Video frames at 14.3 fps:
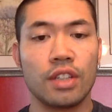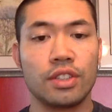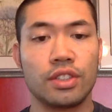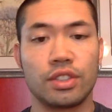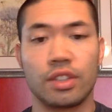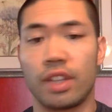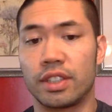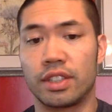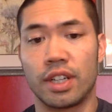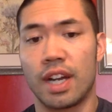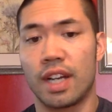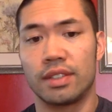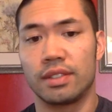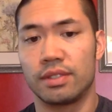so that you're
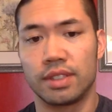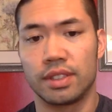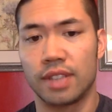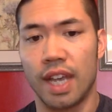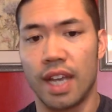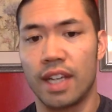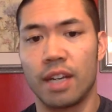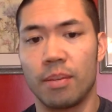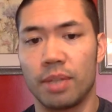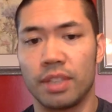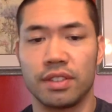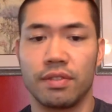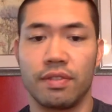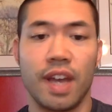not just gaining a
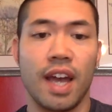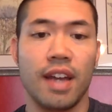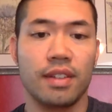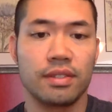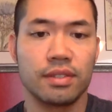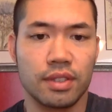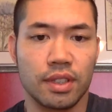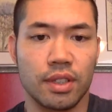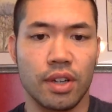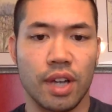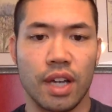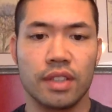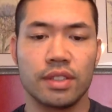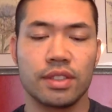bunch of fat.
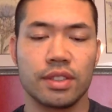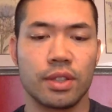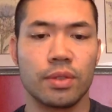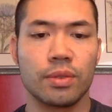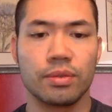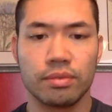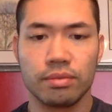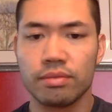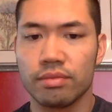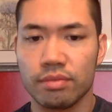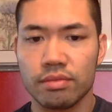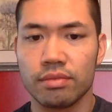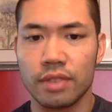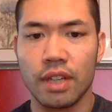Okay, so
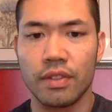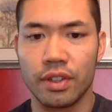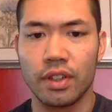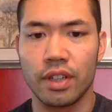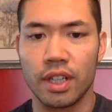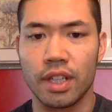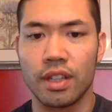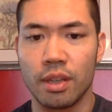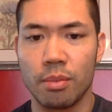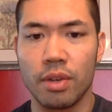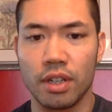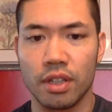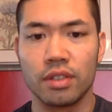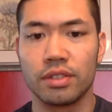if you're in the
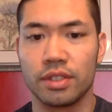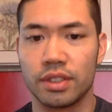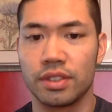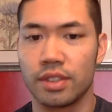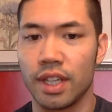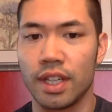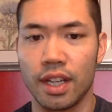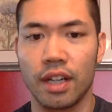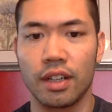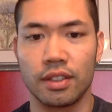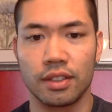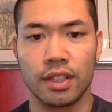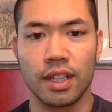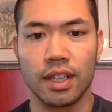middle, just stay there
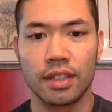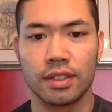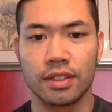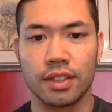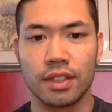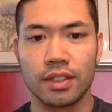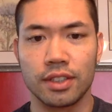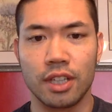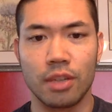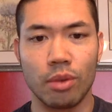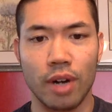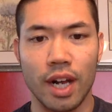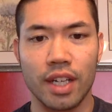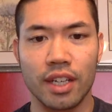and just keep
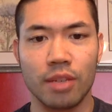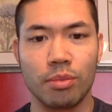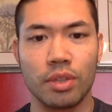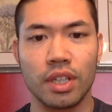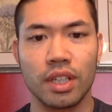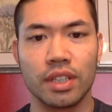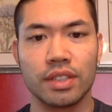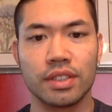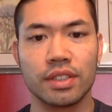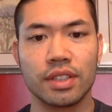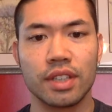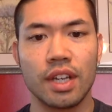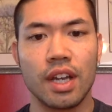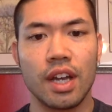riding it because
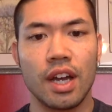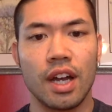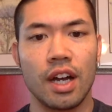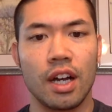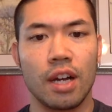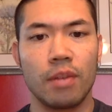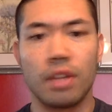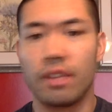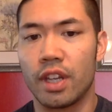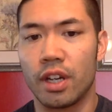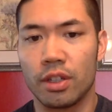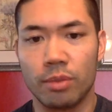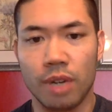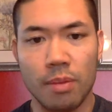even
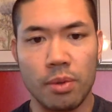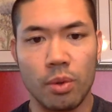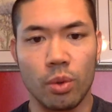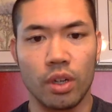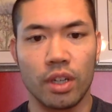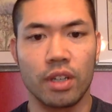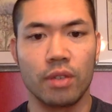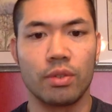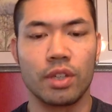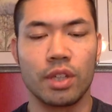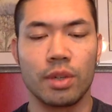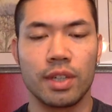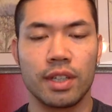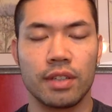though it might be working
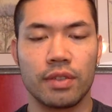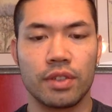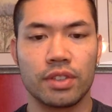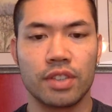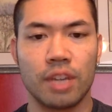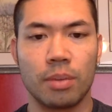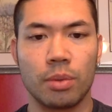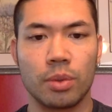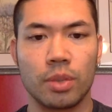really well the first couple